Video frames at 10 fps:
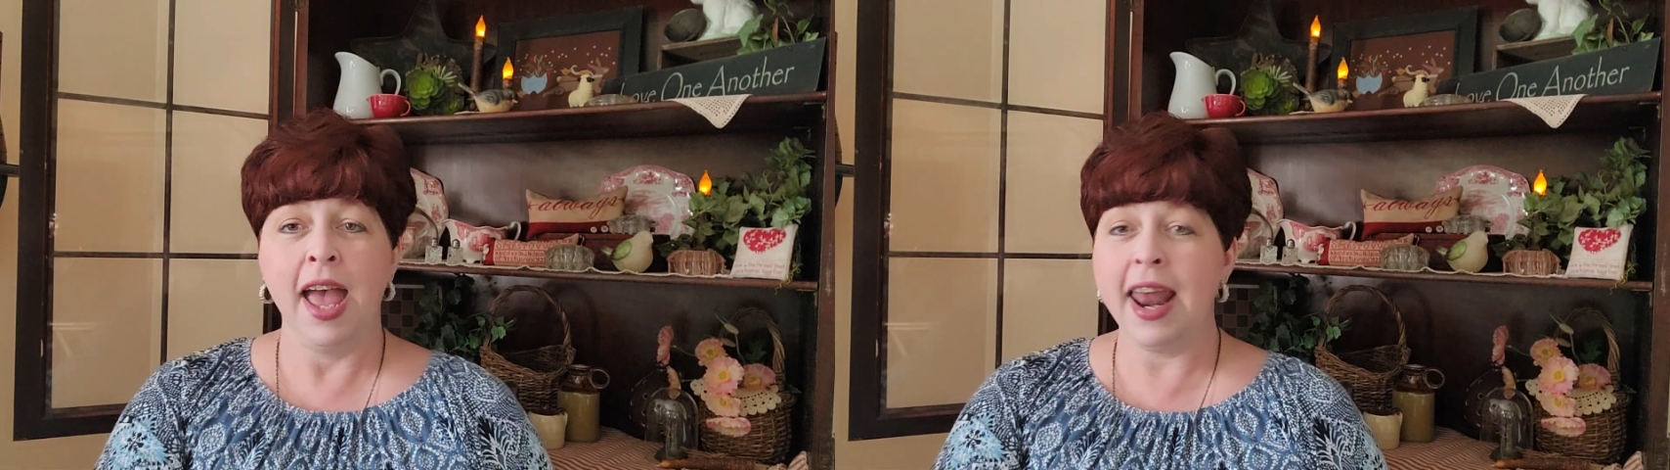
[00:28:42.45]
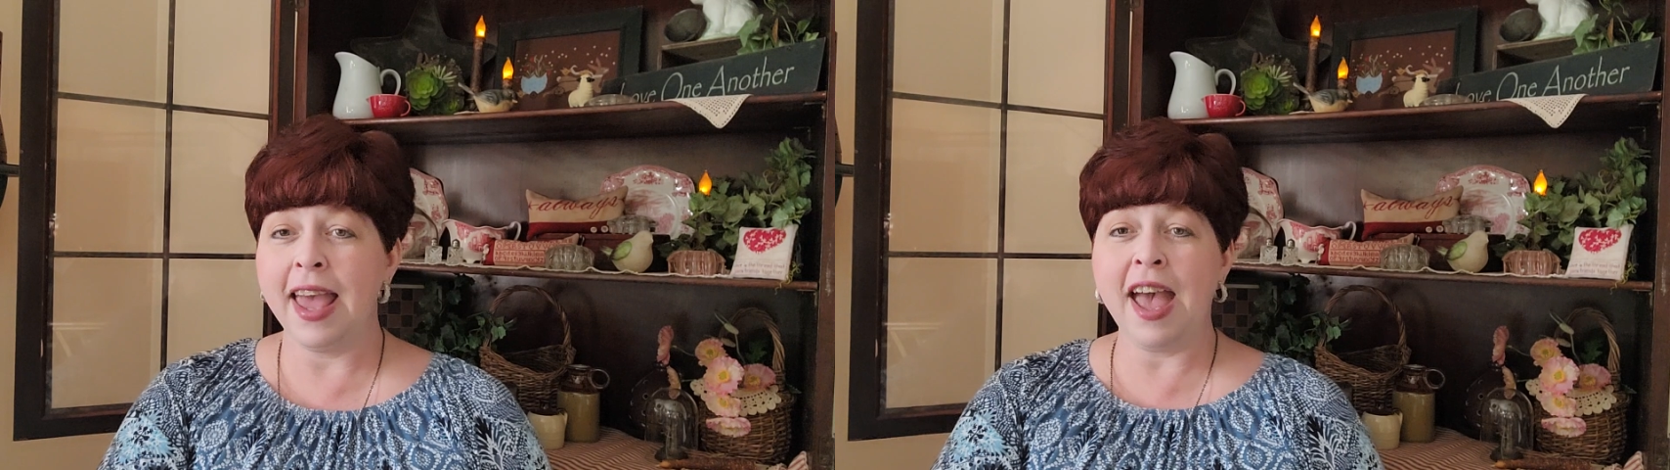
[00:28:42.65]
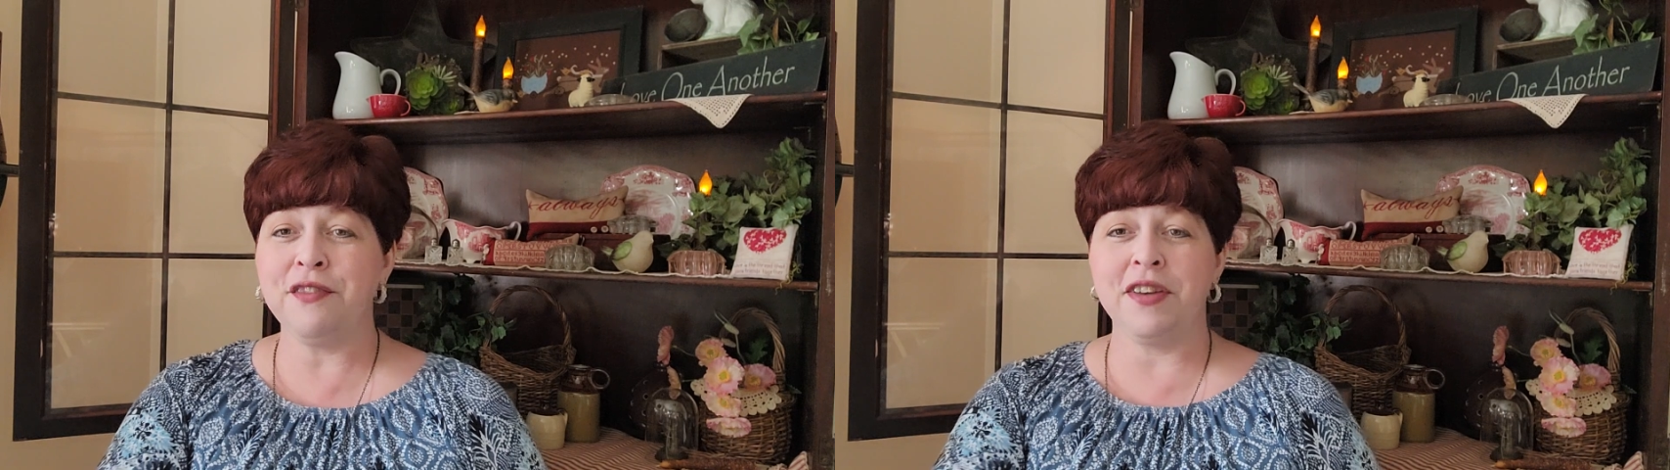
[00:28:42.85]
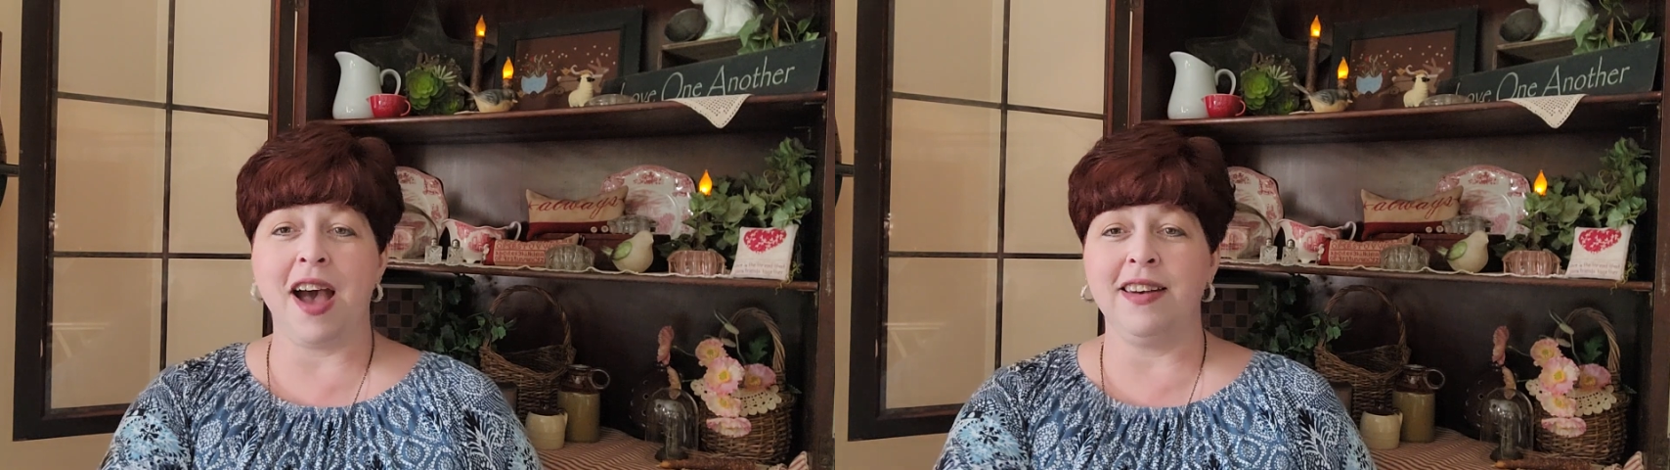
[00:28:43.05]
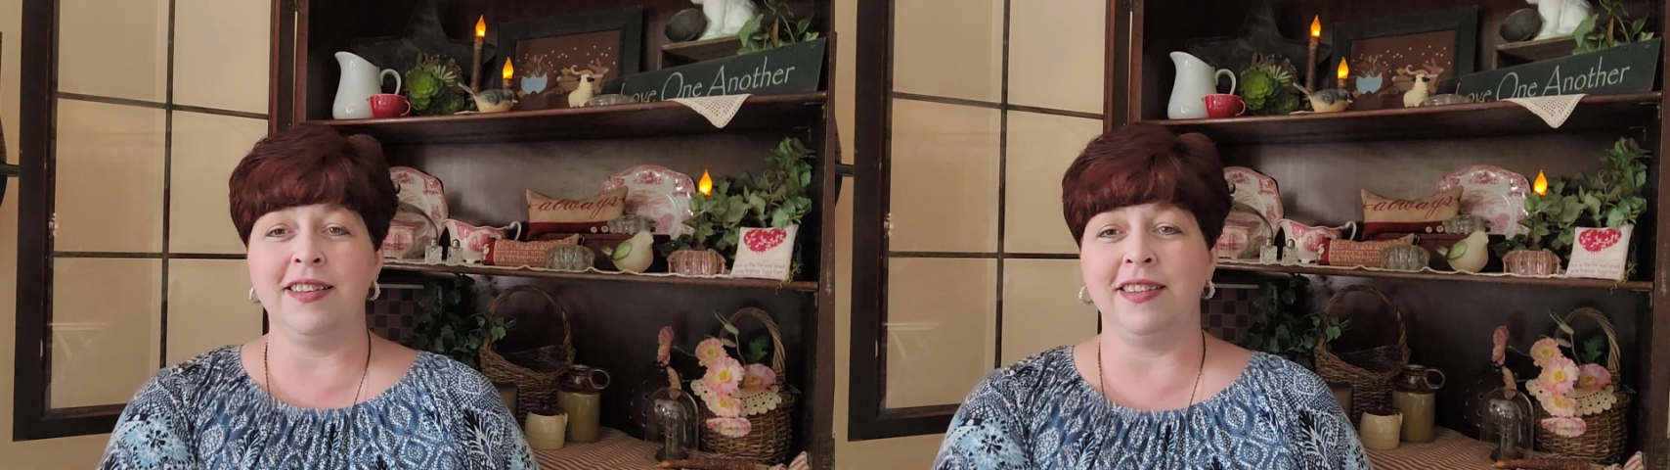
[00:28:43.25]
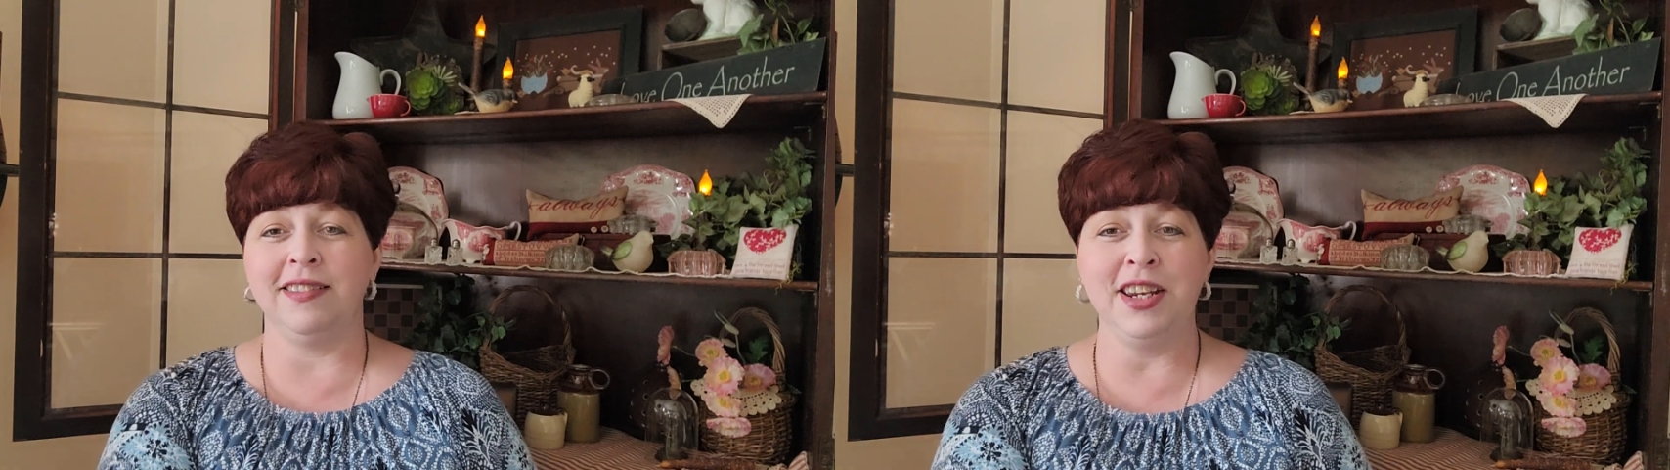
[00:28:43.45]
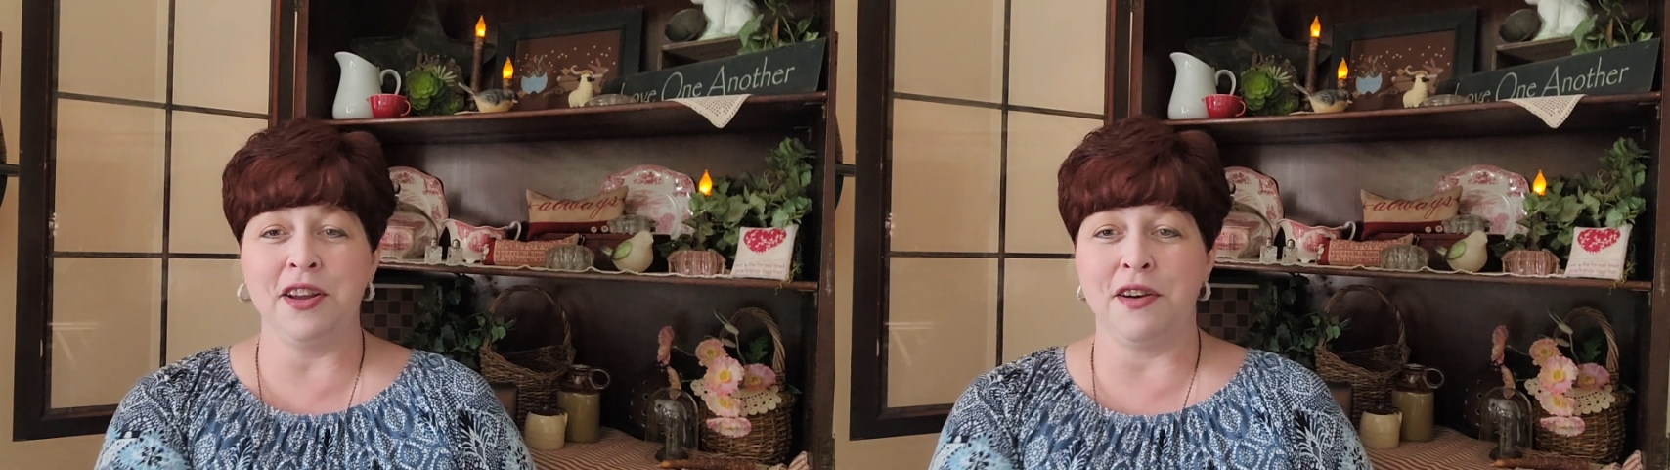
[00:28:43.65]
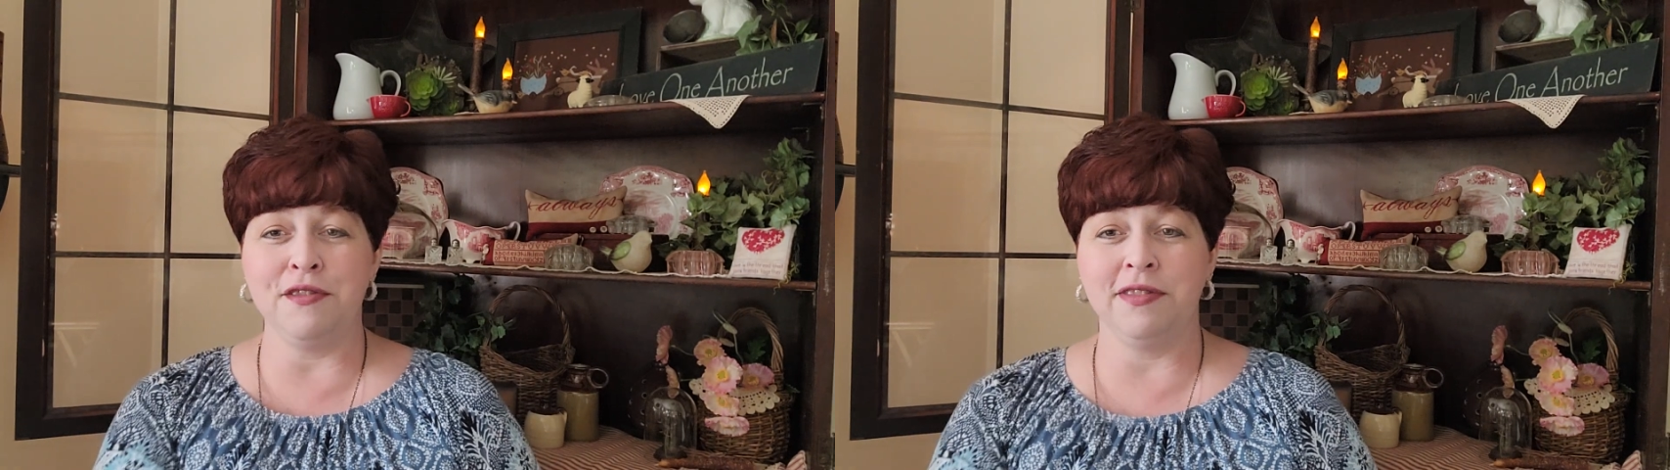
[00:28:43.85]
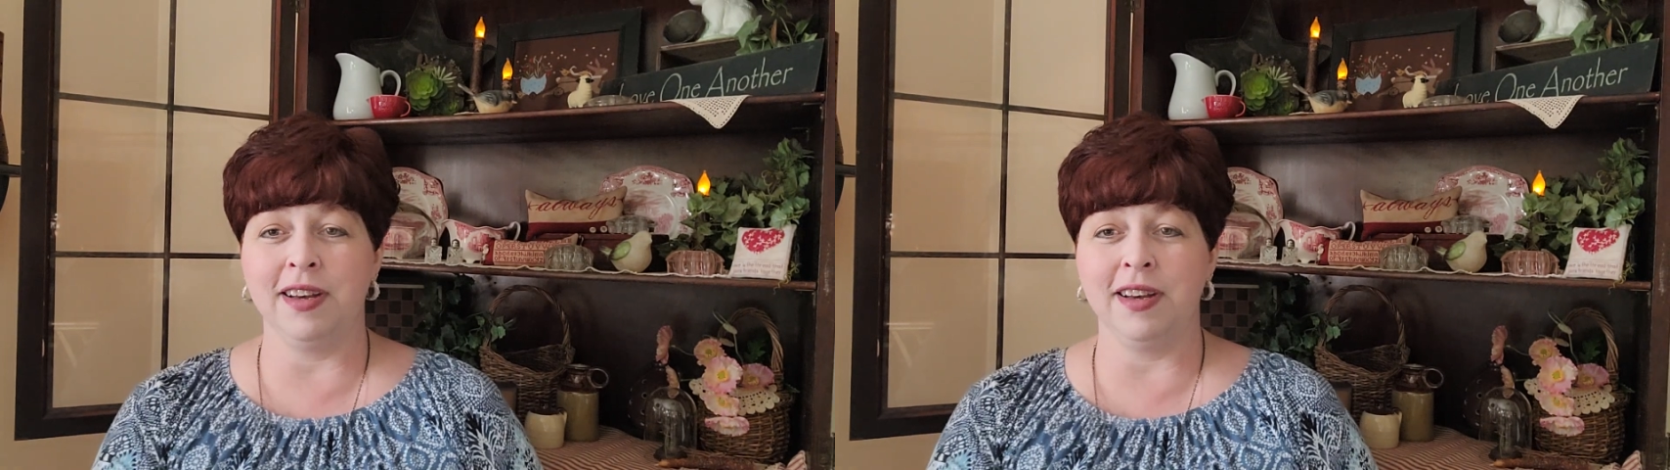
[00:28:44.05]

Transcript: And I have gotten, you know,